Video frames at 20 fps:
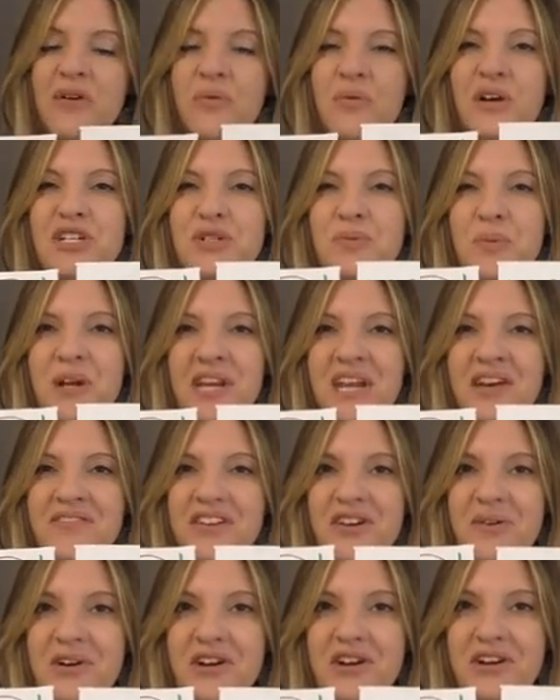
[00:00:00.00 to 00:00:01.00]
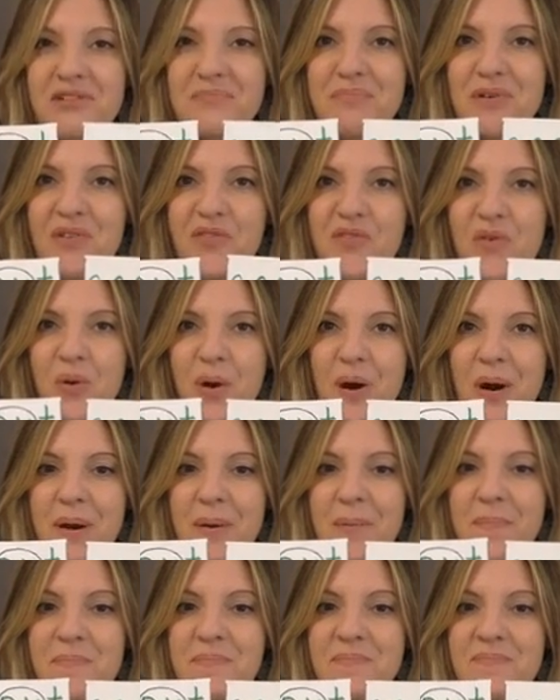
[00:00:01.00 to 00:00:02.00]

Which one have you heard before?